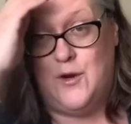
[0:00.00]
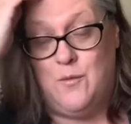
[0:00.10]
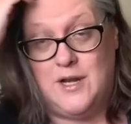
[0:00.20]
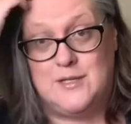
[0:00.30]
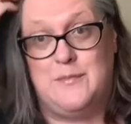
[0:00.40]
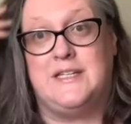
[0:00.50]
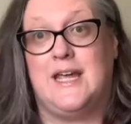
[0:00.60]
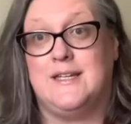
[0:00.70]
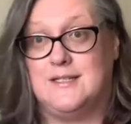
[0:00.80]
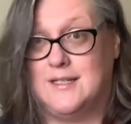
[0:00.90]
want it to be
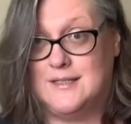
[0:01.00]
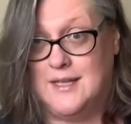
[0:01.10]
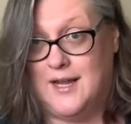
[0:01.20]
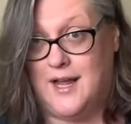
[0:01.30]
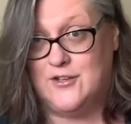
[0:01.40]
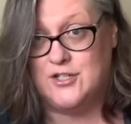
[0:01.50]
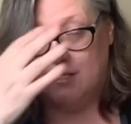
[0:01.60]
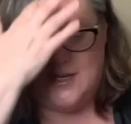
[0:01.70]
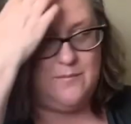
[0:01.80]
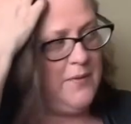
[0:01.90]
tasteless like I just
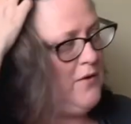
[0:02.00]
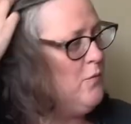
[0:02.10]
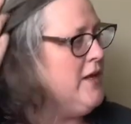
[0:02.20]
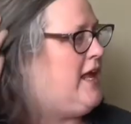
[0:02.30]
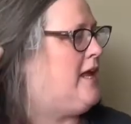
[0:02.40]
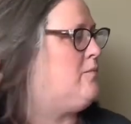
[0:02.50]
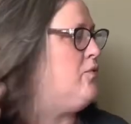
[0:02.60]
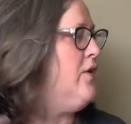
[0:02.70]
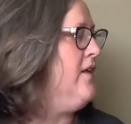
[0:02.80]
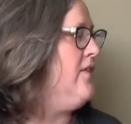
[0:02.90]
did, but we can
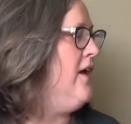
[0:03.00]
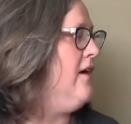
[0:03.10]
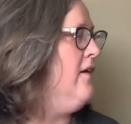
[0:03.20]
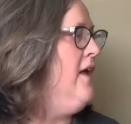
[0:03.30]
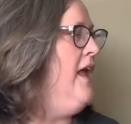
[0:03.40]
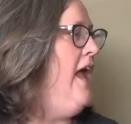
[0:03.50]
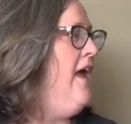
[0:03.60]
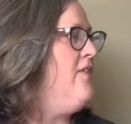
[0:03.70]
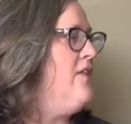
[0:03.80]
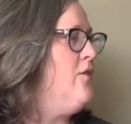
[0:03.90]
breathe there.
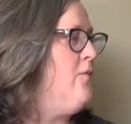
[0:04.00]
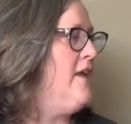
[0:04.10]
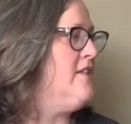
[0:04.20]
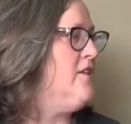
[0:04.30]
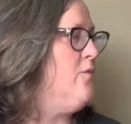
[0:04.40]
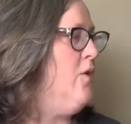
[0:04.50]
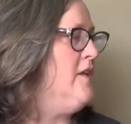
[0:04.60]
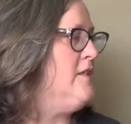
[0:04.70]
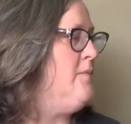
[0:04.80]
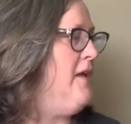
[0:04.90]
And then the rest of the
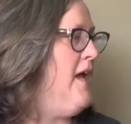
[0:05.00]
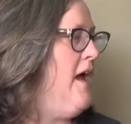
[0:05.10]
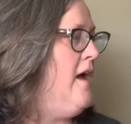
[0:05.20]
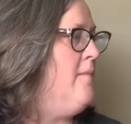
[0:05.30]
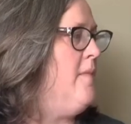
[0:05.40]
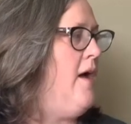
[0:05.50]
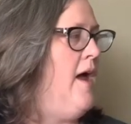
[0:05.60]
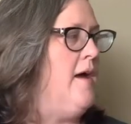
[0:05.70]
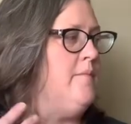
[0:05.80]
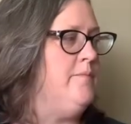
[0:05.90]
ones become
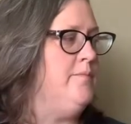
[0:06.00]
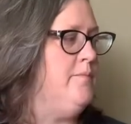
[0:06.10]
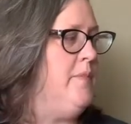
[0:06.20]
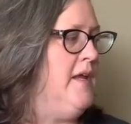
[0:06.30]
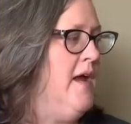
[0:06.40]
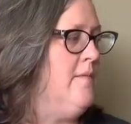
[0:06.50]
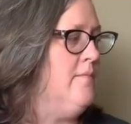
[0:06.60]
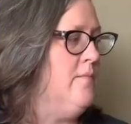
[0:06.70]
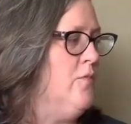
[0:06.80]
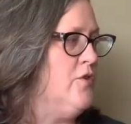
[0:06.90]

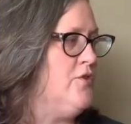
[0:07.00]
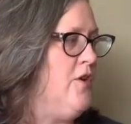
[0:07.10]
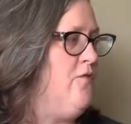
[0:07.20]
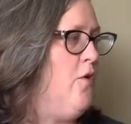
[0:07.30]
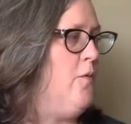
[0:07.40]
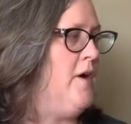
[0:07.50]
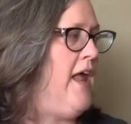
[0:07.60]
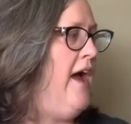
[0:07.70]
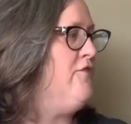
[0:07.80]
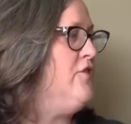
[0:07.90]
more straightforward.
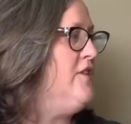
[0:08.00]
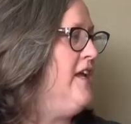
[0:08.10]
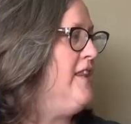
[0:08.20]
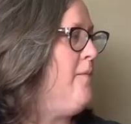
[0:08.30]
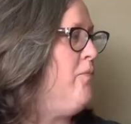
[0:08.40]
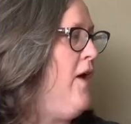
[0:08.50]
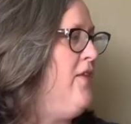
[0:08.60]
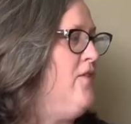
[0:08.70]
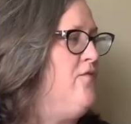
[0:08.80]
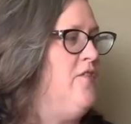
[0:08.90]
After you take that
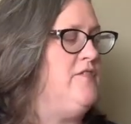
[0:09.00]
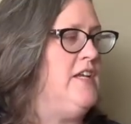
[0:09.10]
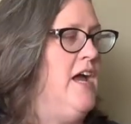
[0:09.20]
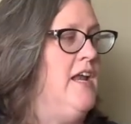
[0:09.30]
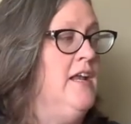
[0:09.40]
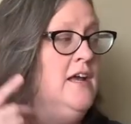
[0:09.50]
breath at 59, Kyrie,